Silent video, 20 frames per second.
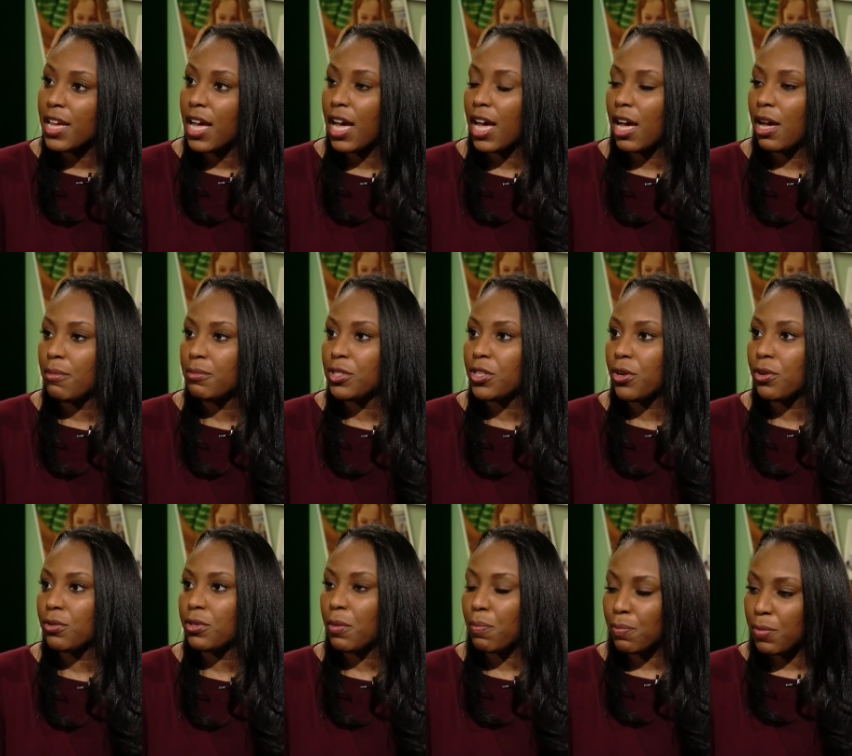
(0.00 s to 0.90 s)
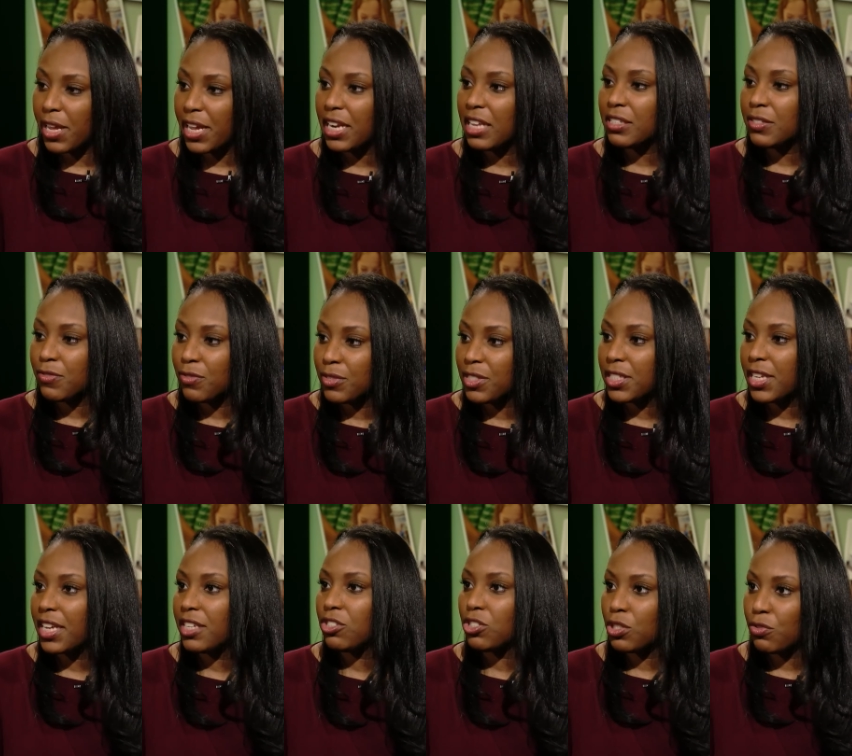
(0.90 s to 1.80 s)
Um, so the planning
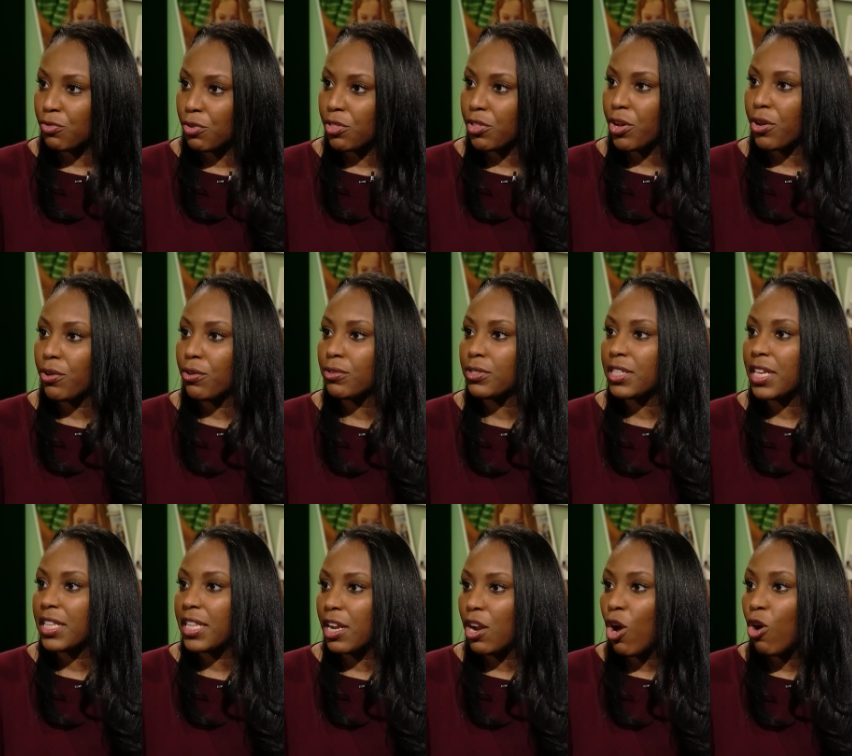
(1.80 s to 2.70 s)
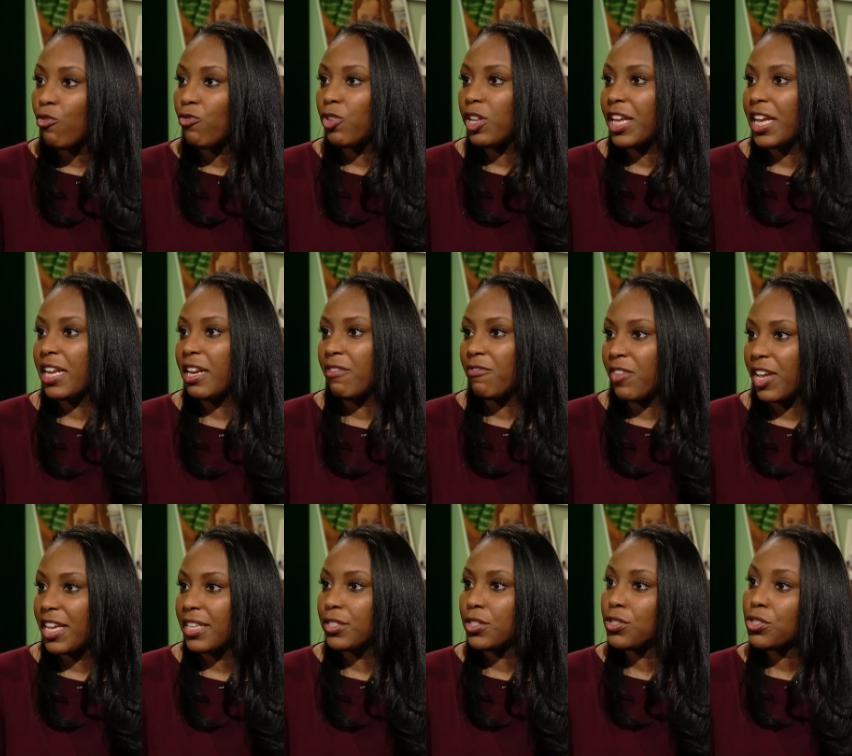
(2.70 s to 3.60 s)
stages for those, and then hopefully in a
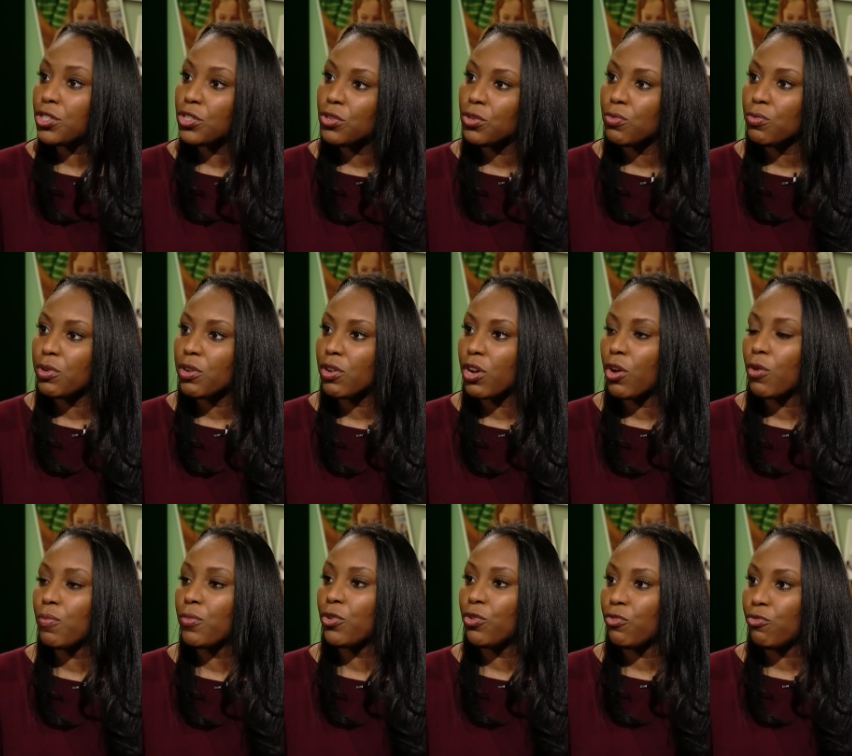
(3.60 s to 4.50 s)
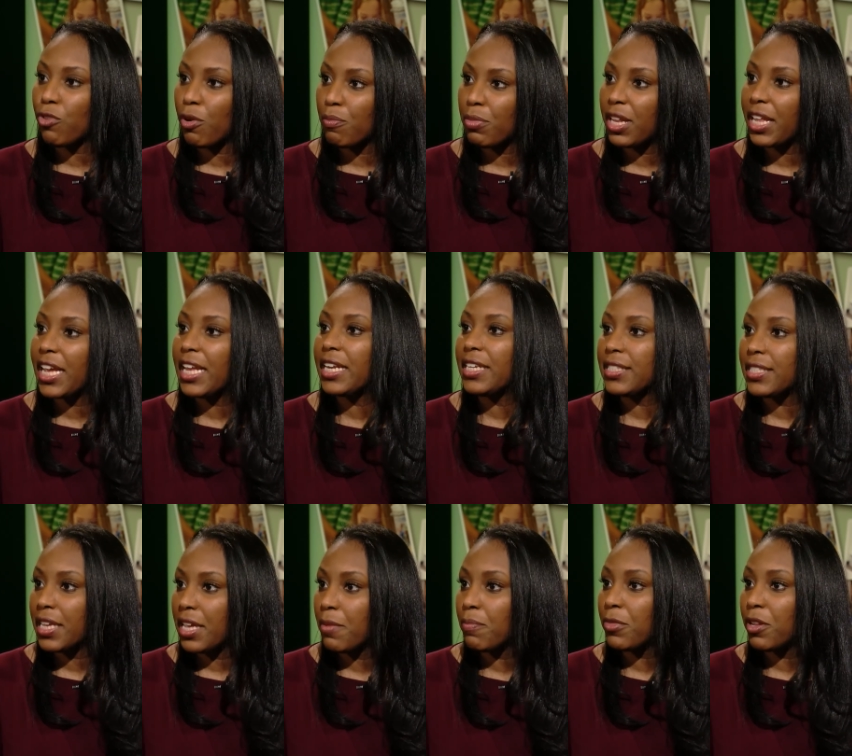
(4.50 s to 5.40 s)
phase two, we'll go move from planning
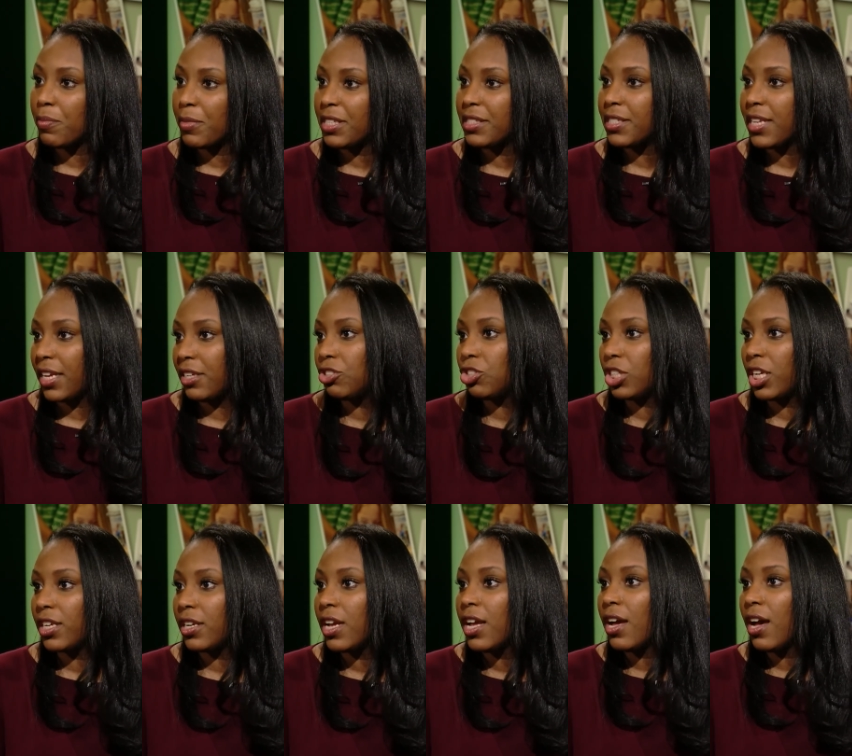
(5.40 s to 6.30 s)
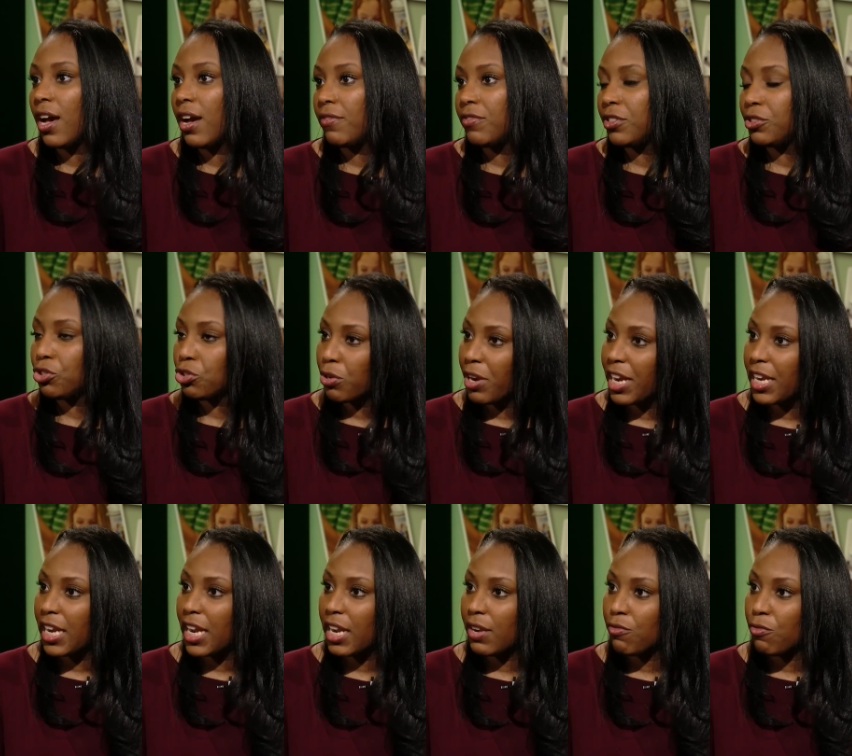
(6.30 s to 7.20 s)
to implementation of the
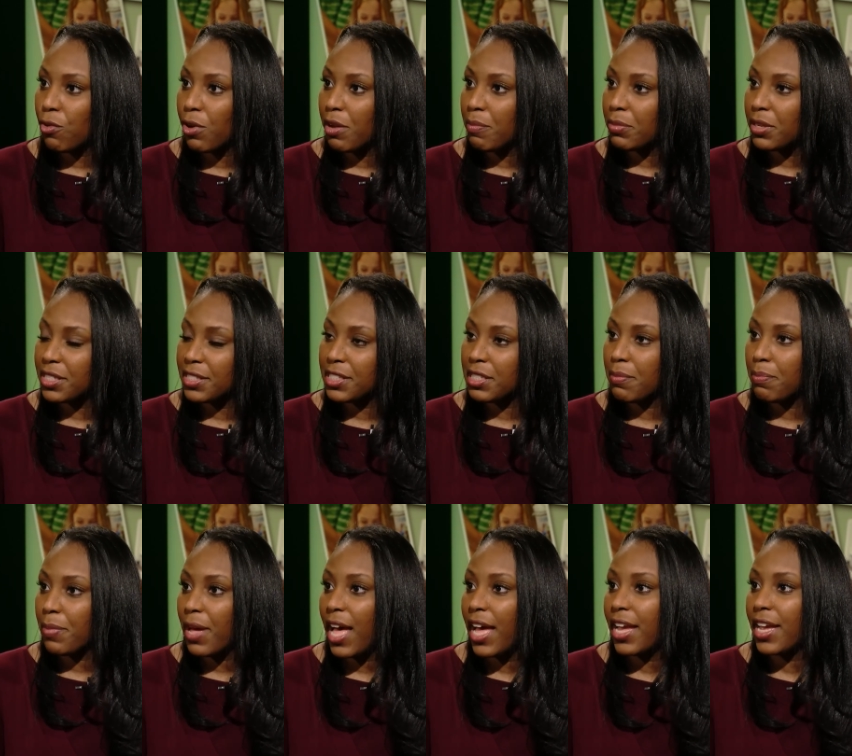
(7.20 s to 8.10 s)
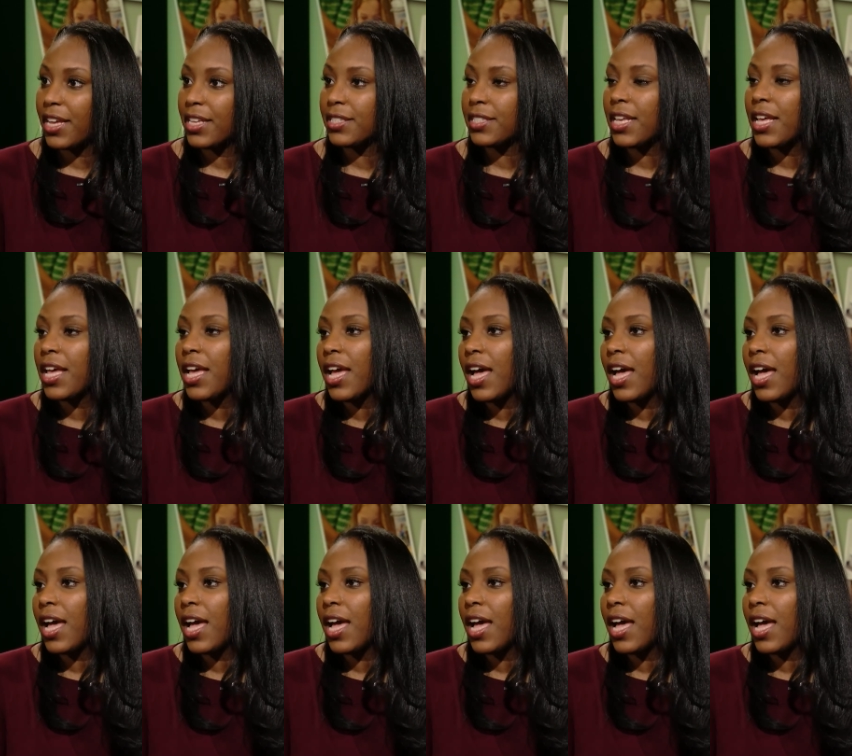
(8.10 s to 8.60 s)
training for implicit bias,